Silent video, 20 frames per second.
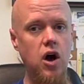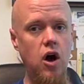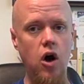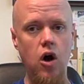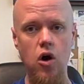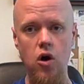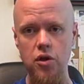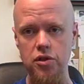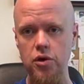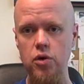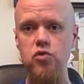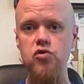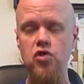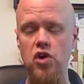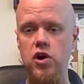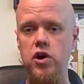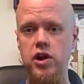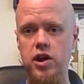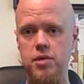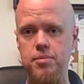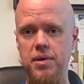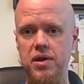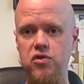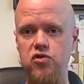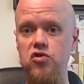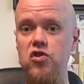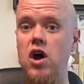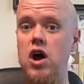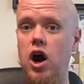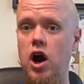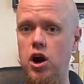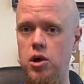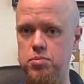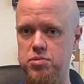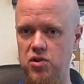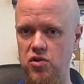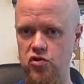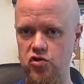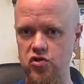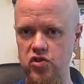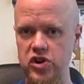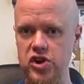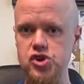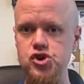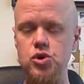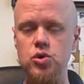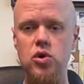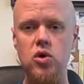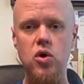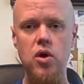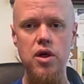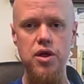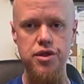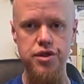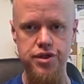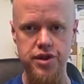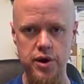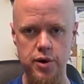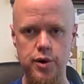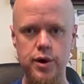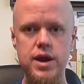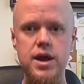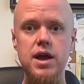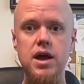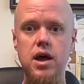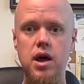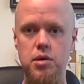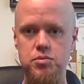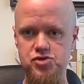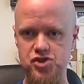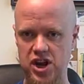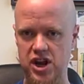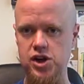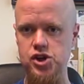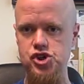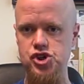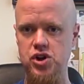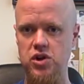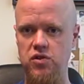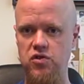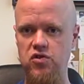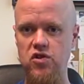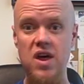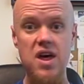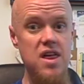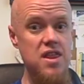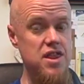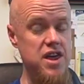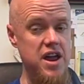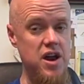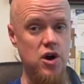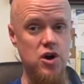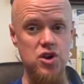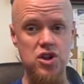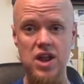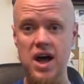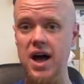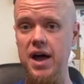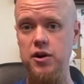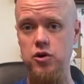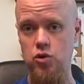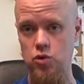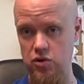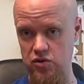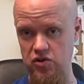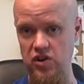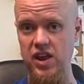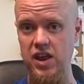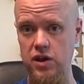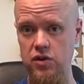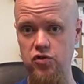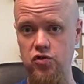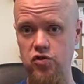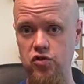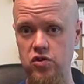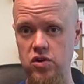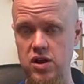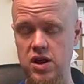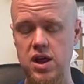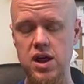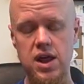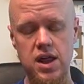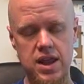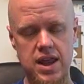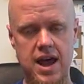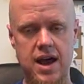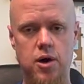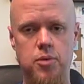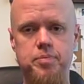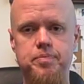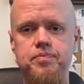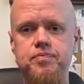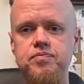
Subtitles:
All those arguments are procedural theory objections. They are not critiques. Now,